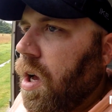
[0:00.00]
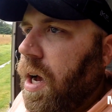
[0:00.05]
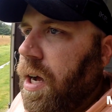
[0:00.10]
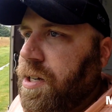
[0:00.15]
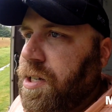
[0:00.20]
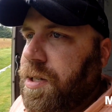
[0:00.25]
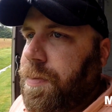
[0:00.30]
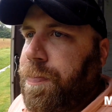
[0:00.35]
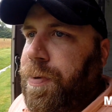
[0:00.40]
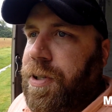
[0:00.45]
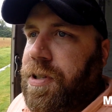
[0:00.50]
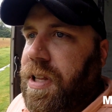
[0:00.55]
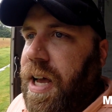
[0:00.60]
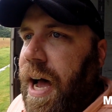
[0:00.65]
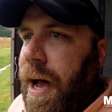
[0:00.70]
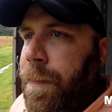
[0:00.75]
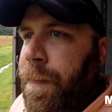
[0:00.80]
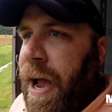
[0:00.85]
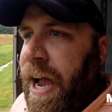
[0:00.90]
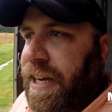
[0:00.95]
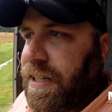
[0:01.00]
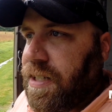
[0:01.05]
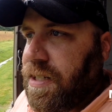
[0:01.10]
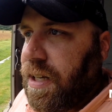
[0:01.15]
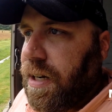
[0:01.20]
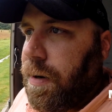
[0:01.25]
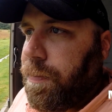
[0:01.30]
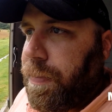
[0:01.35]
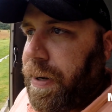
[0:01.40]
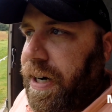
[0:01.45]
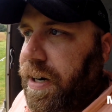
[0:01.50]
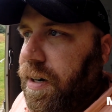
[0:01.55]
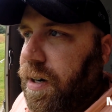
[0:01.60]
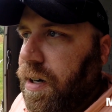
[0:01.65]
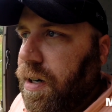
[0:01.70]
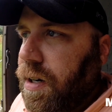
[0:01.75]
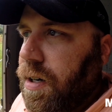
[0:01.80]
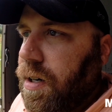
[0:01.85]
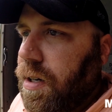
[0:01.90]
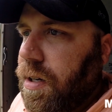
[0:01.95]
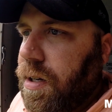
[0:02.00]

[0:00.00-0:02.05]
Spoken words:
I just put the IMAX up here